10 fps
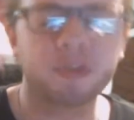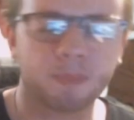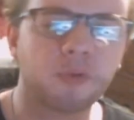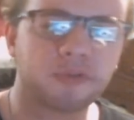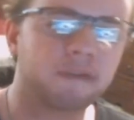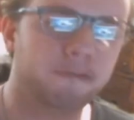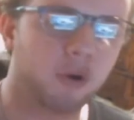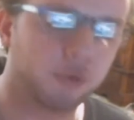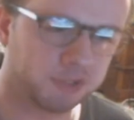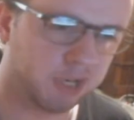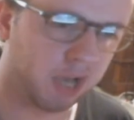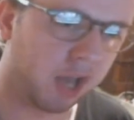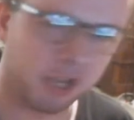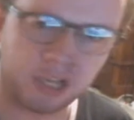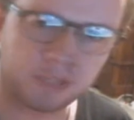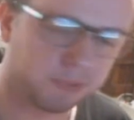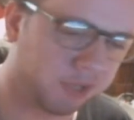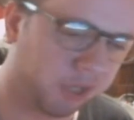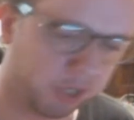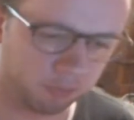mostly focusing on his
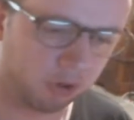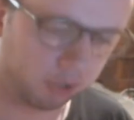particular role